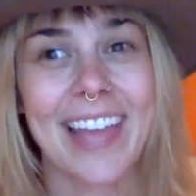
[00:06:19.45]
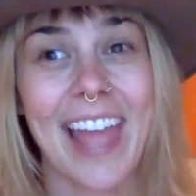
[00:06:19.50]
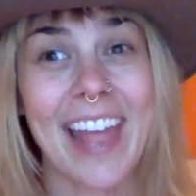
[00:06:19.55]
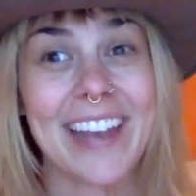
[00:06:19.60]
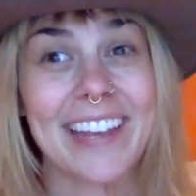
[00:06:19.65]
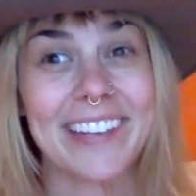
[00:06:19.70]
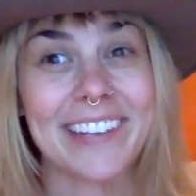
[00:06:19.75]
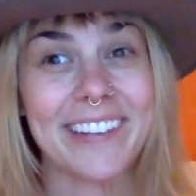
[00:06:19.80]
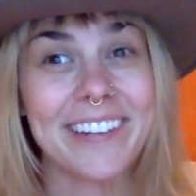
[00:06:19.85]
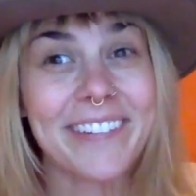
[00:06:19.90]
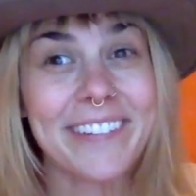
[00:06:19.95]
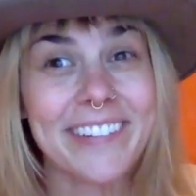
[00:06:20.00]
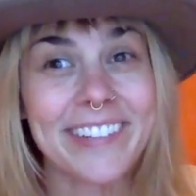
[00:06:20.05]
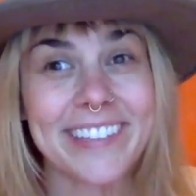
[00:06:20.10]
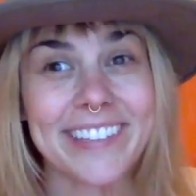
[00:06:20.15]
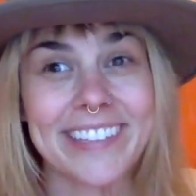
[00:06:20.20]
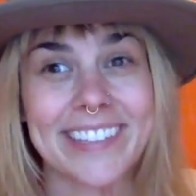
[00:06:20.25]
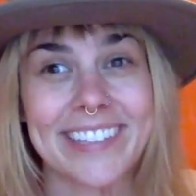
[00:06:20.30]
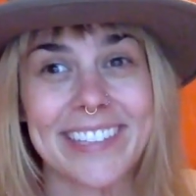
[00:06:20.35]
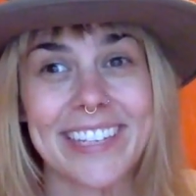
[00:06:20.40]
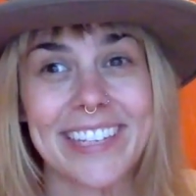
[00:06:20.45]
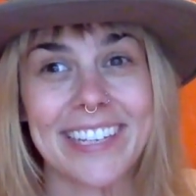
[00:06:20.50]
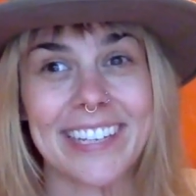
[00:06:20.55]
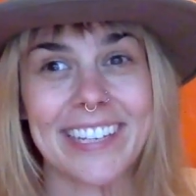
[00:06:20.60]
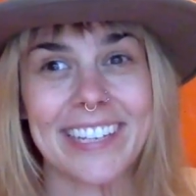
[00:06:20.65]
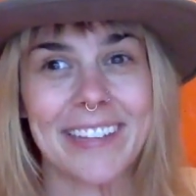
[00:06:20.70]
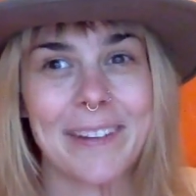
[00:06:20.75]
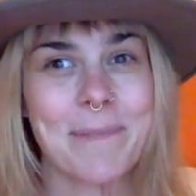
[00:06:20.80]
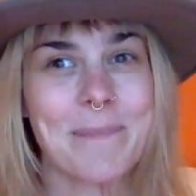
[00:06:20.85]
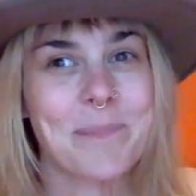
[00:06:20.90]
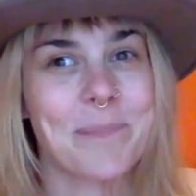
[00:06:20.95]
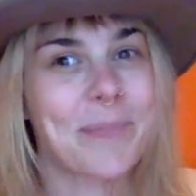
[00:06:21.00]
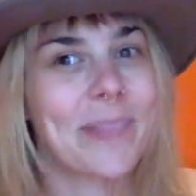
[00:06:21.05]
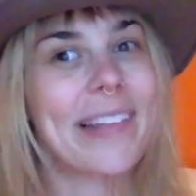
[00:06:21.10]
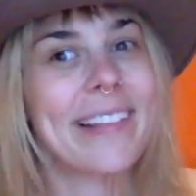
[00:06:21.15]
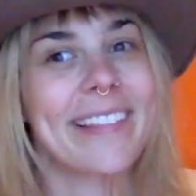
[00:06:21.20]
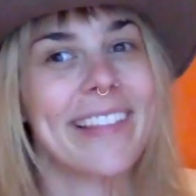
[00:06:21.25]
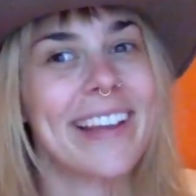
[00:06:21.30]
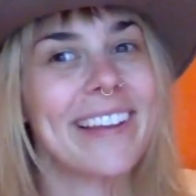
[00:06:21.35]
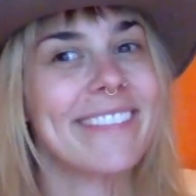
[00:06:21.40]
and you will see
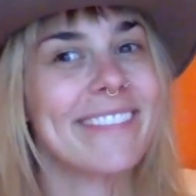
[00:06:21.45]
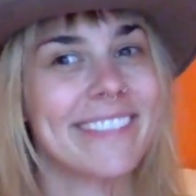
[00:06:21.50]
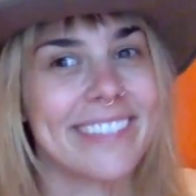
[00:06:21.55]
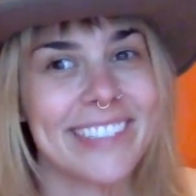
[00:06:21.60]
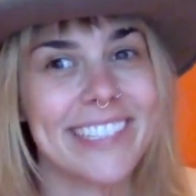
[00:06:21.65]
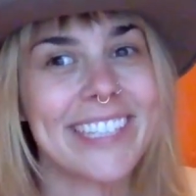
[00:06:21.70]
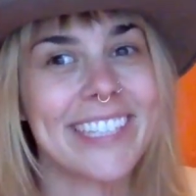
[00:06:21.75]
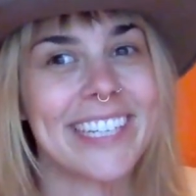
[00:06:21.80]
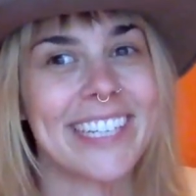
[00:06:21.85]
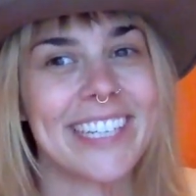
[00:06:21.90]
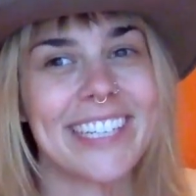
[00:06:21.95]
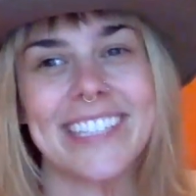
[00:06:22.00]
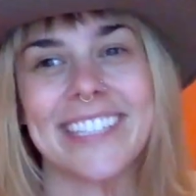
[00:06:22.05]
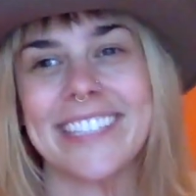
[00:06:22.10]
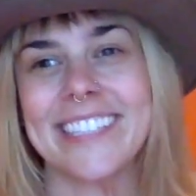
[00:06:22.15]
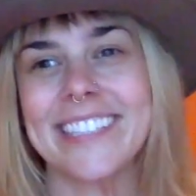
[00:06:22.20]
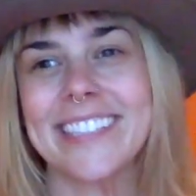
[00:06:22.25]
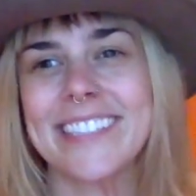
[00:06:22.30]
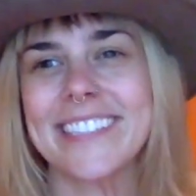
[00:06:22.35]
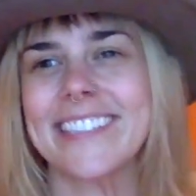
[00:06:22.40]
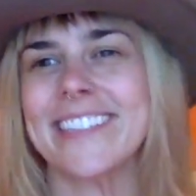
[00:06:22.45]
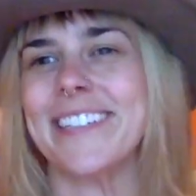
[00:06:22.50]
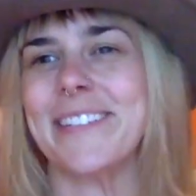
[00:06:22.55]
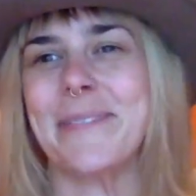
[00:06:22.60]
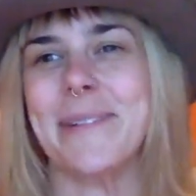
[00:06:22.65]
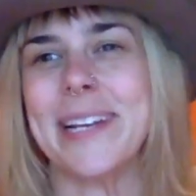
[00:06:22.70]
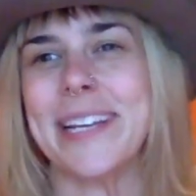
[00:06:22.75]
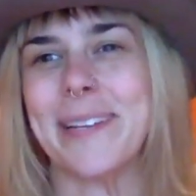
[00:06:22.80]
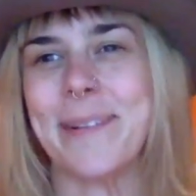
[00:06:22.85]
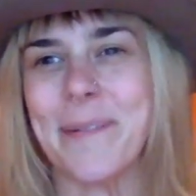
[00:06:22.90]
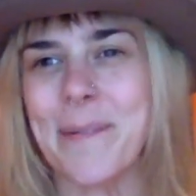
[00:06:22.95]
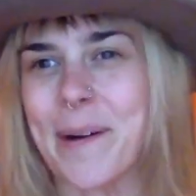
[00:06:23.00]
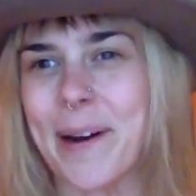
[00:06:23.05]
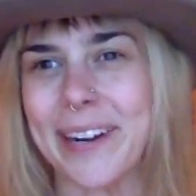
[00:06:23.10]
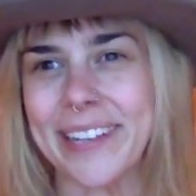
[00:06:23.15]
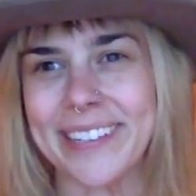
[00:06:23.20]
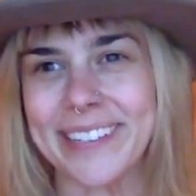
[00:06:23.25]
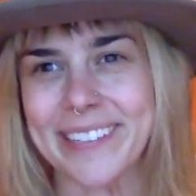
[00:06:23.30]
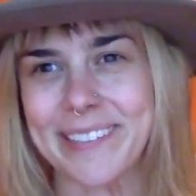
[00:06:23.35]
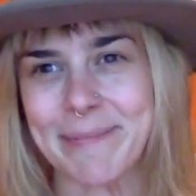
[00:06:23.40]
life really is the way you
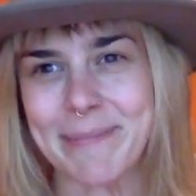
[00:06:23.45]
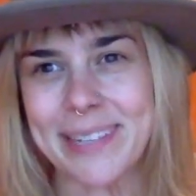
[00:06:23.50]
want it to